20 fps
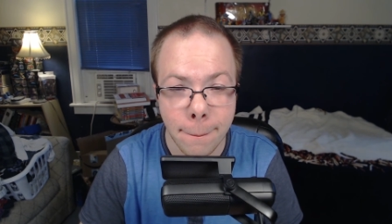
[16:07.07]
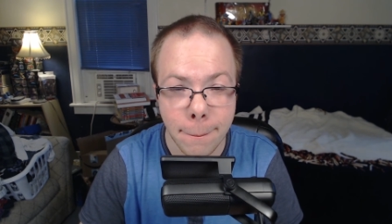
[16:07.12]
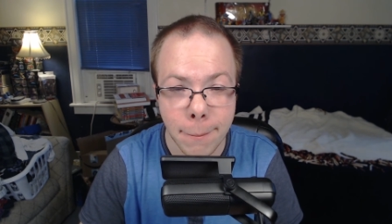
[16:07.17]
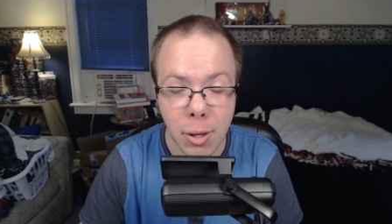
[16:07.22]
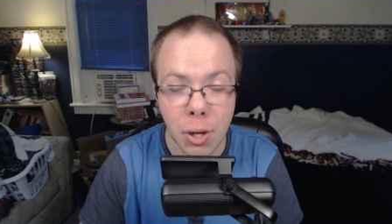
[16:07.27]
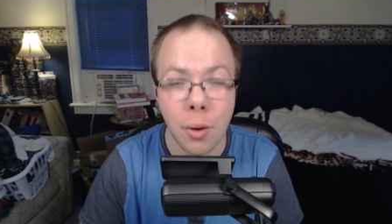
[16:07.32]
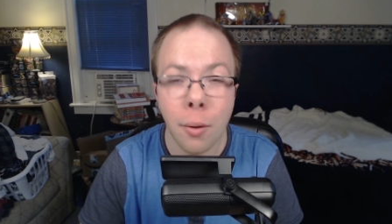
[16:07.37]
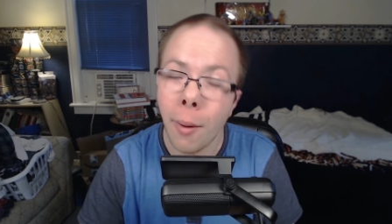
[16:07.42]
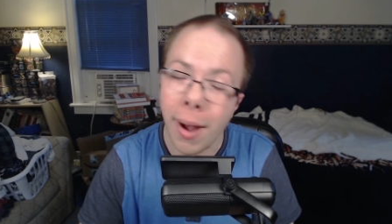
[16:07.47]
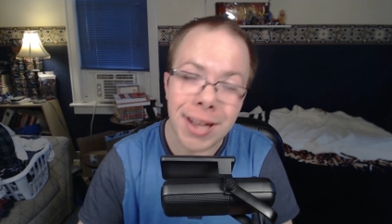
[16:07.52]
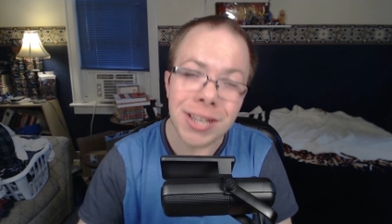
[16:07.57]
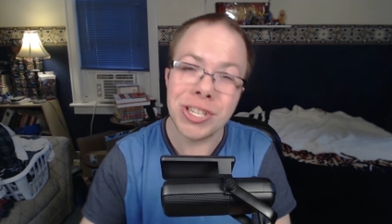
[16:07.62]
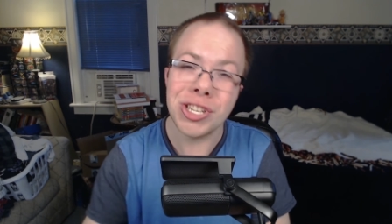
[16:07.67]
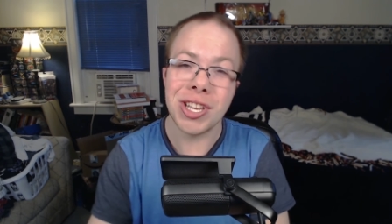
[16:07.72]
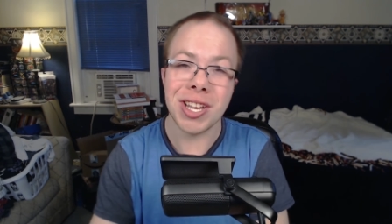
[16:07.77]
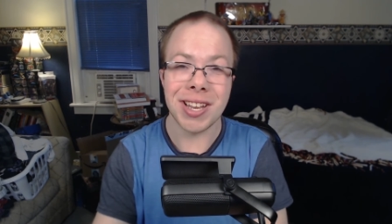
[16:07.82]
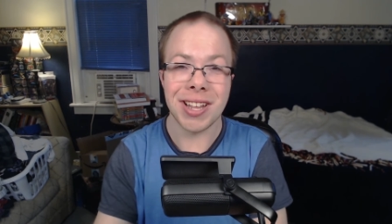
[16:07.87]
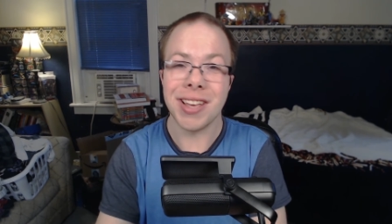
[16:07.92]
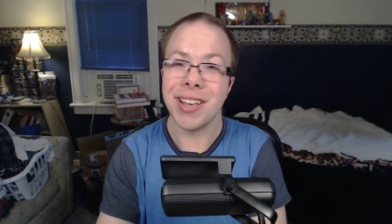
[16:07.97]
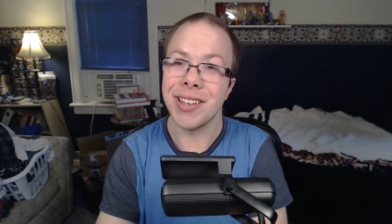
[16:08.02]
the
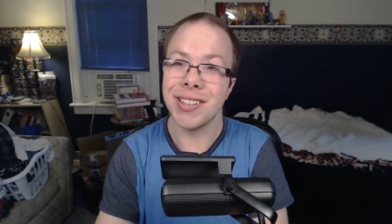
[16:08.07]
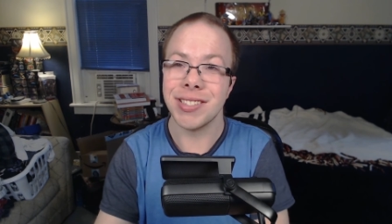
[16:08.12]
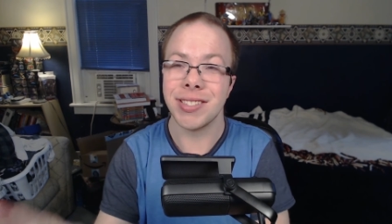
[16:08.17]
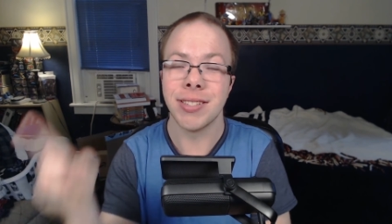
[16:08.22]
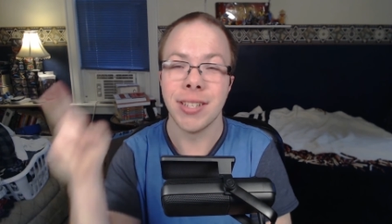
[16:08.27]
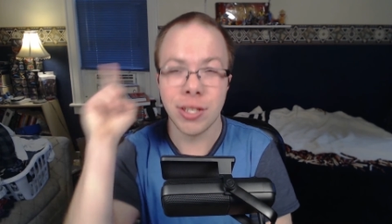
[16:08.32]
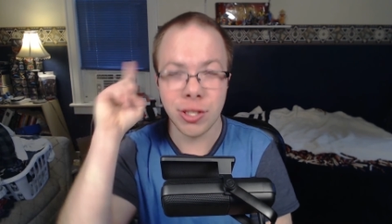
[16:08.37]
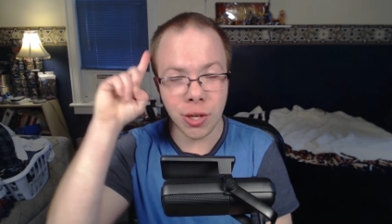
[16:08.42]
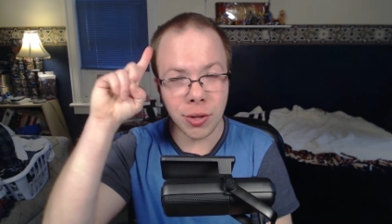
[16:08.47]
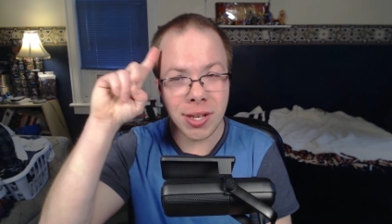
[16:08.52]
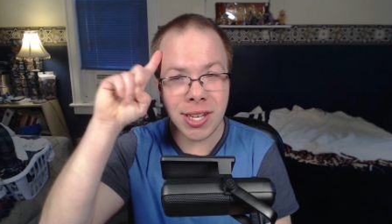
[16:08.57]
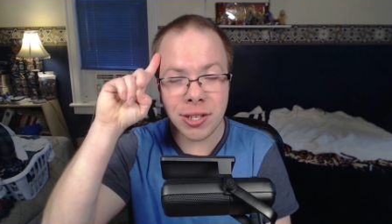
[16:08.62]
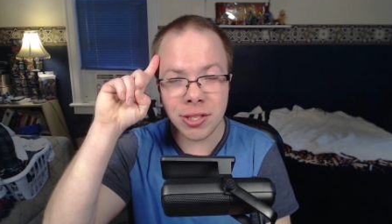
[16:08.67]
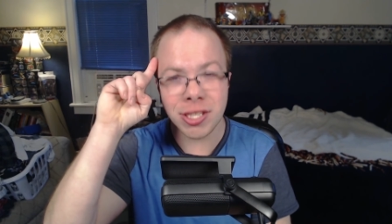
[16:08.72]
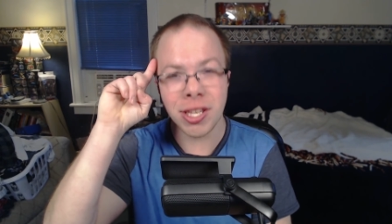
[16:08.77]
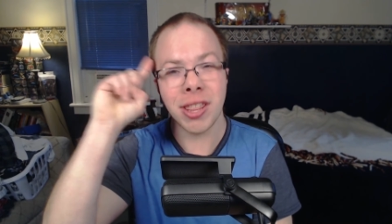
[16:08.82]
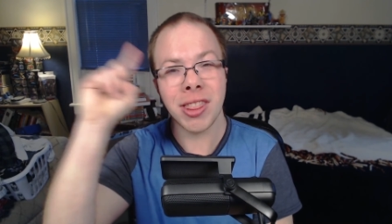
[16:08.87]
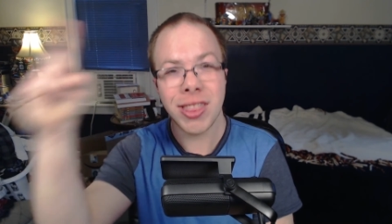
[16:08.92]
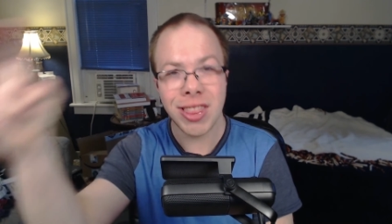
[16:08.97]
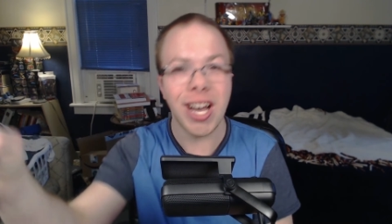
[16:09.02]
question is so
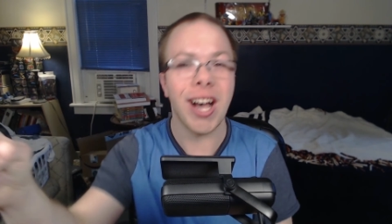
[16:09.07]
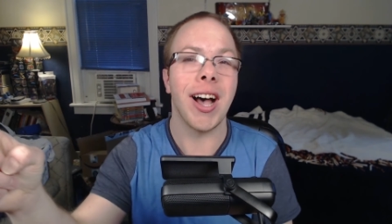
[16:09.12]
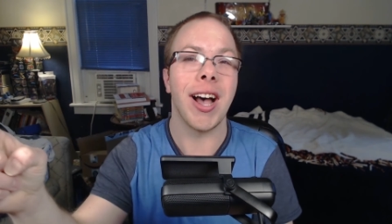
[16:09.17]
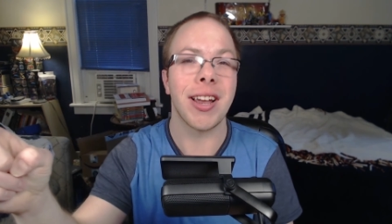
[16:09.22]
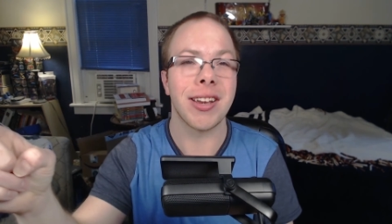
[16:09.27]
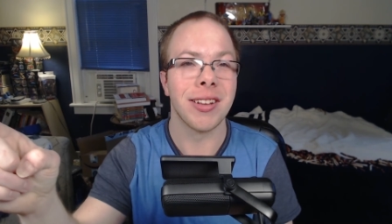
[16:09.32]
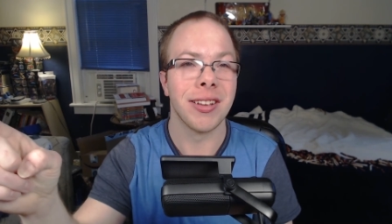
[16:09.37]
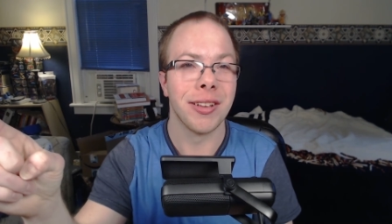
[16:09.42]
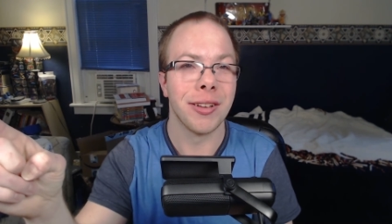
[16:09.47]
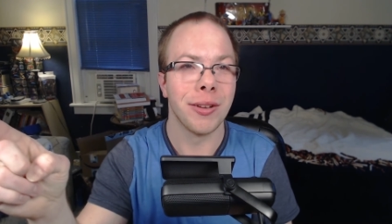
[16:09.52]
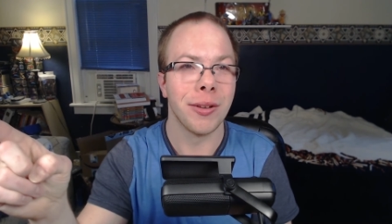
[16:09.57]
here's a thought.